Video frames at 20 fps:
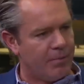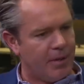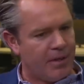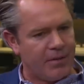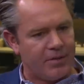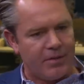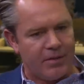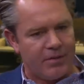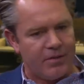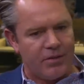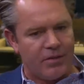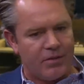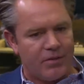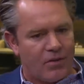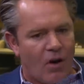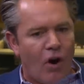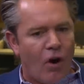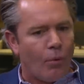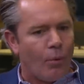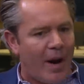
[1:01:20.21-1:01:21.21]
mean, yeah. it's it's just
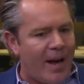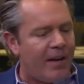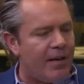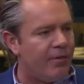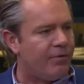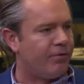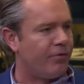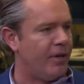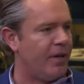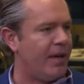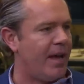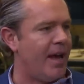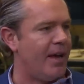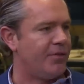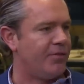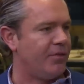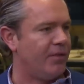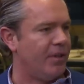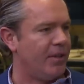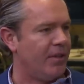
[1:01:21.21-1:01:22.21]
already free cash
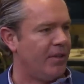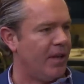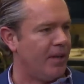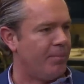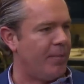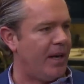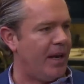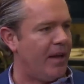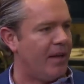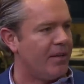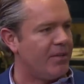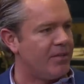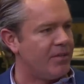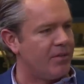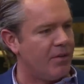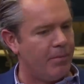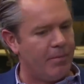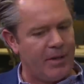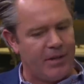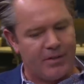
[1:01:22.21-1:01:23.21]
flowing like right. bananas. Right.
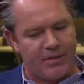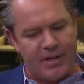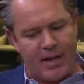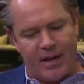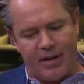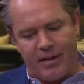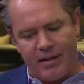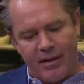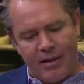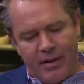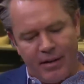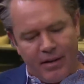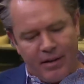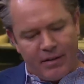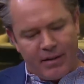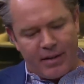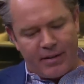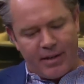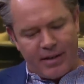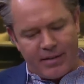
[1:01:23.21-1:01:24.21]
So I mean, it's not right.
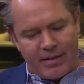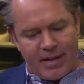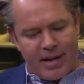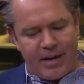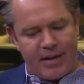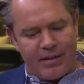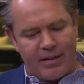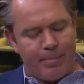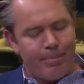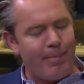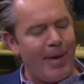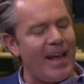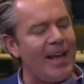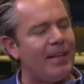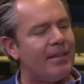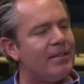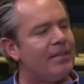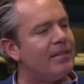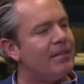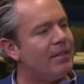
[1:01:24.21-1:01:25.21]
Like that's not a
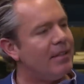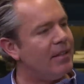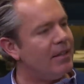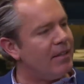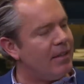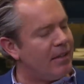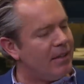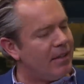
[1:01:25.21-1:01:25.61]
debate. Right.